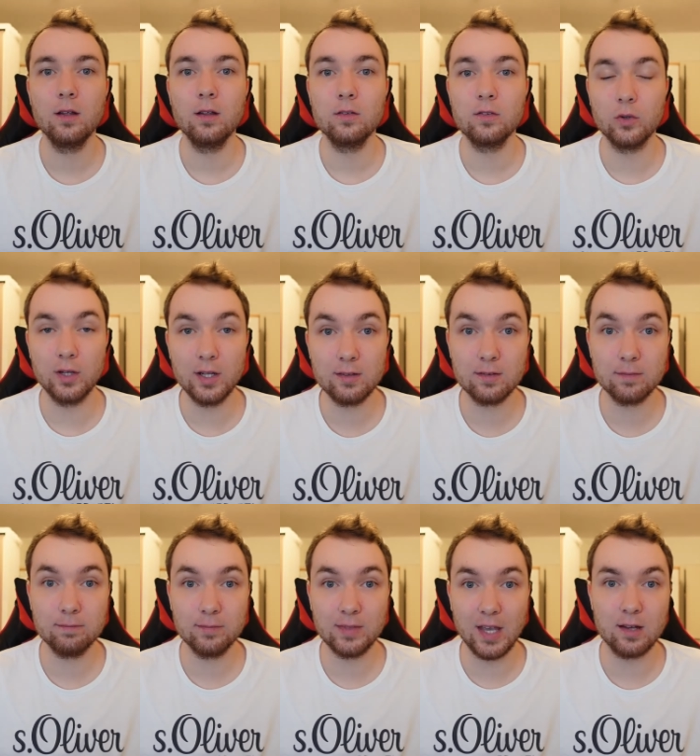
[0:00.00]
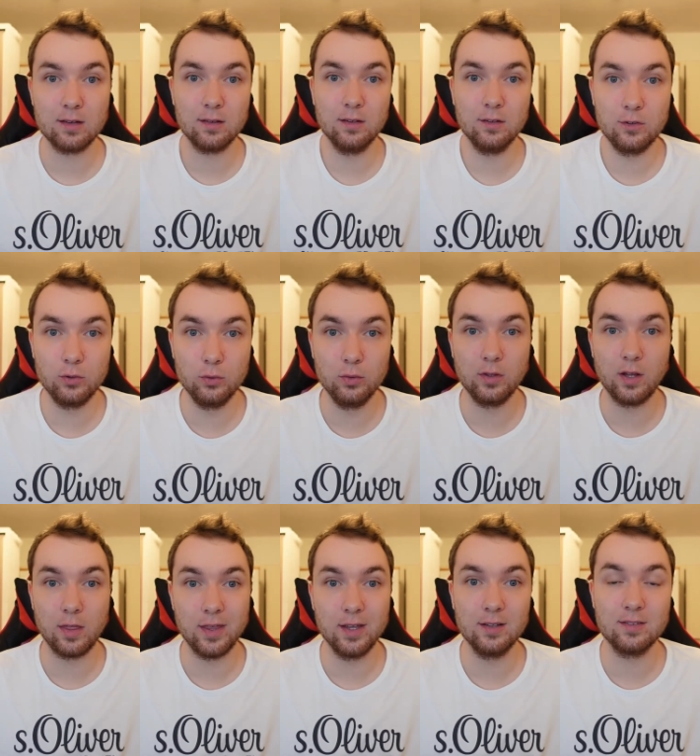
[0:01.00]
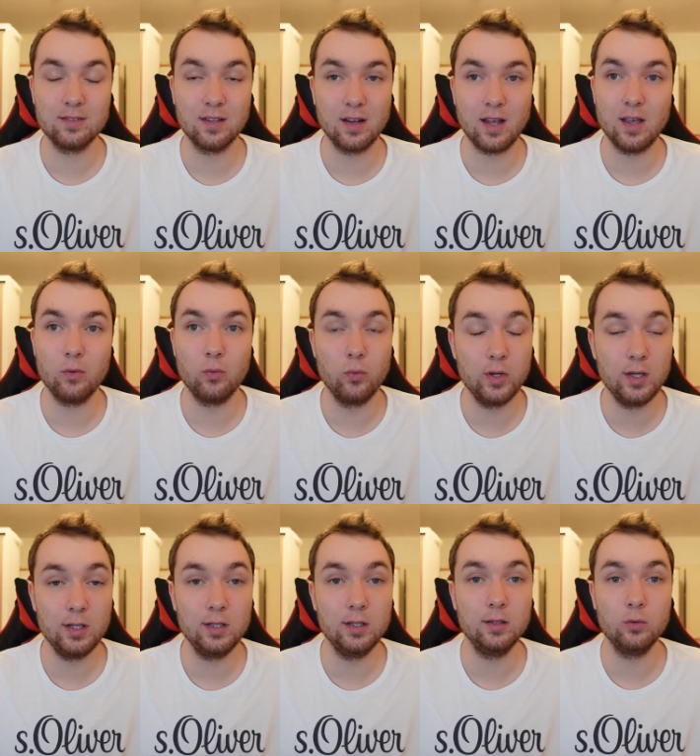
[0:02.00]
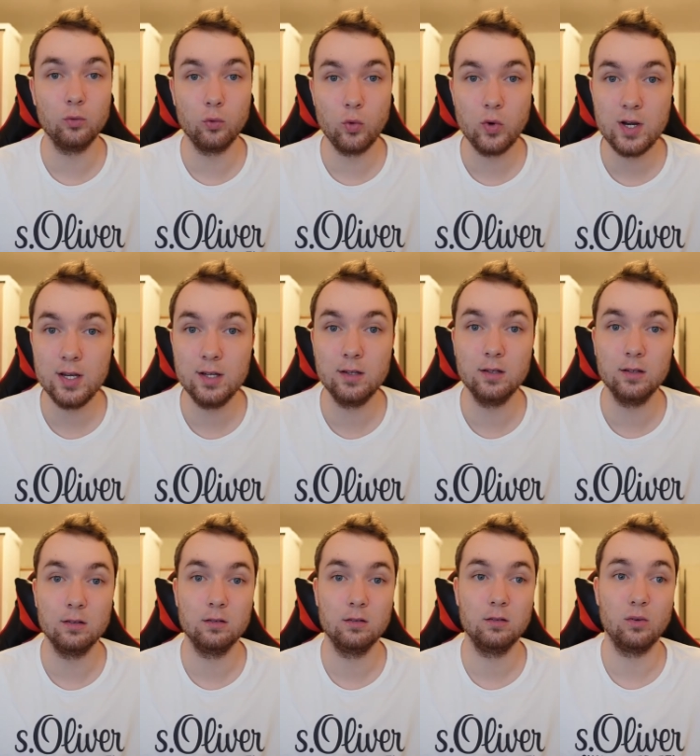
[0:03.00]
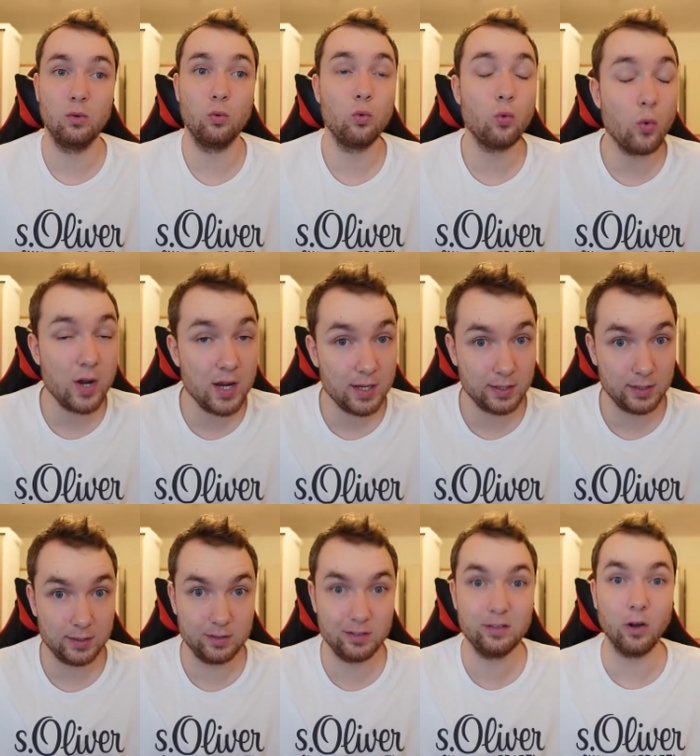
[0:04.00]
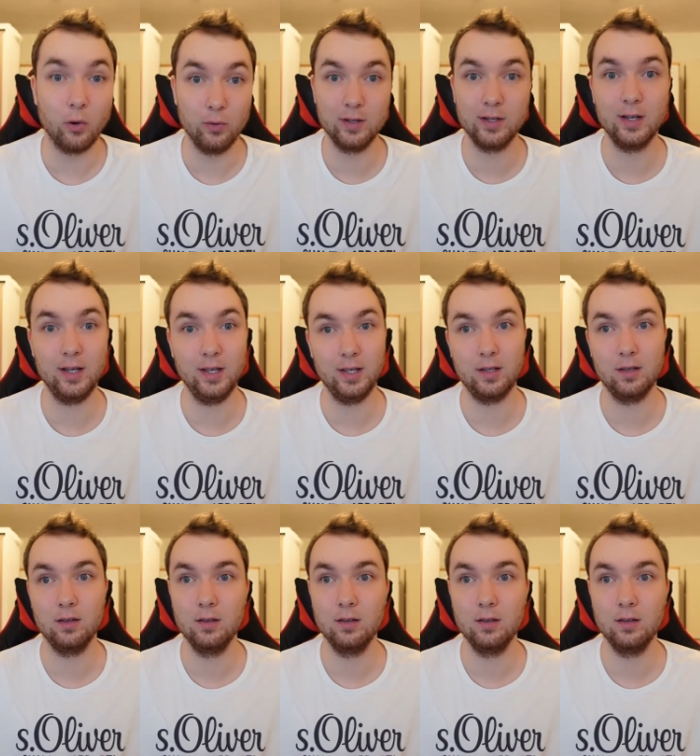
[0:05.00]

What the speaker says: So let's get into the things that I really, really, really don't like.